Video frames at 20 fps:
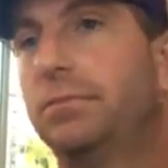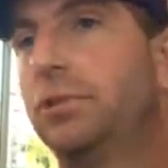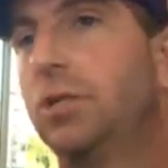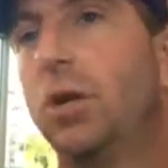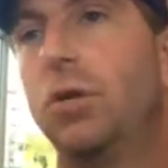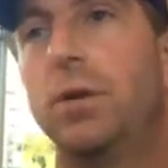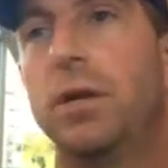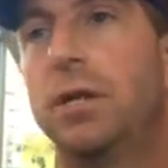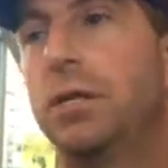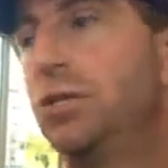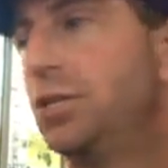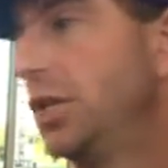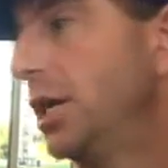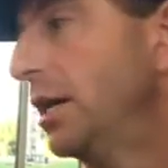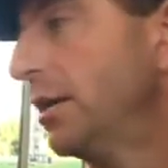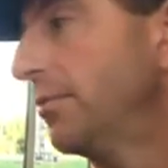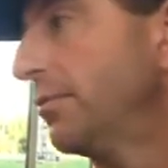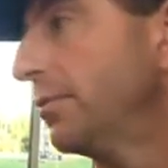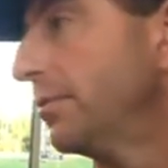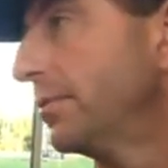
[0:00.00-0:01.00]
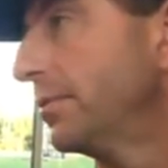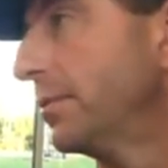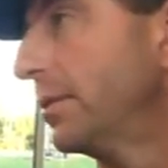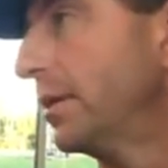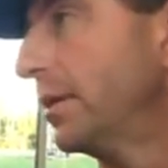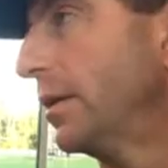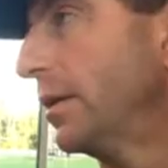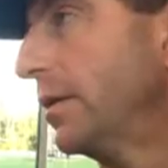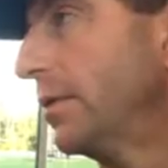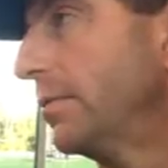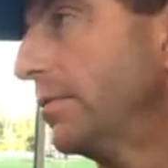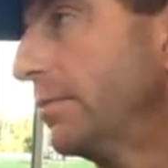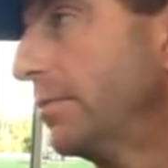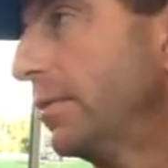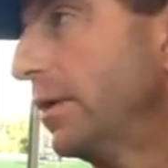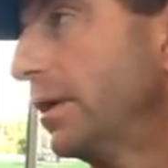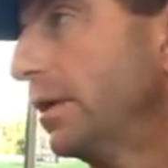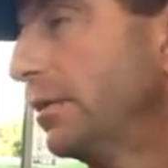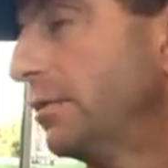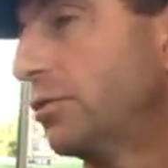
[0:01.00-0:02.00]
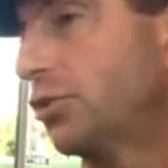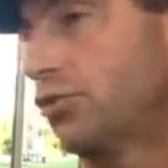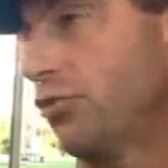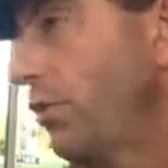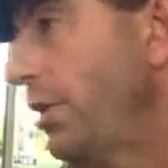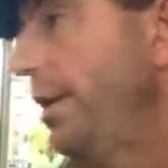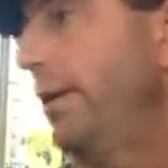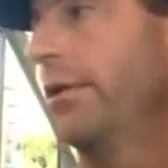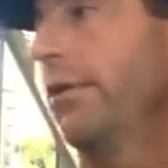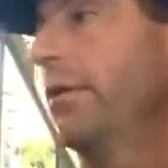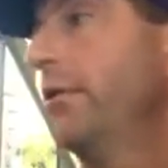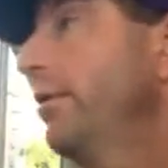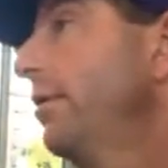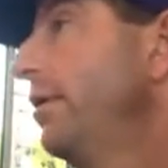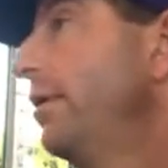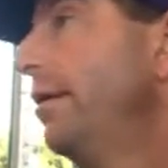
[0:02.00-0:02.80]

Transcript: Tony and Jeff, and Streeter,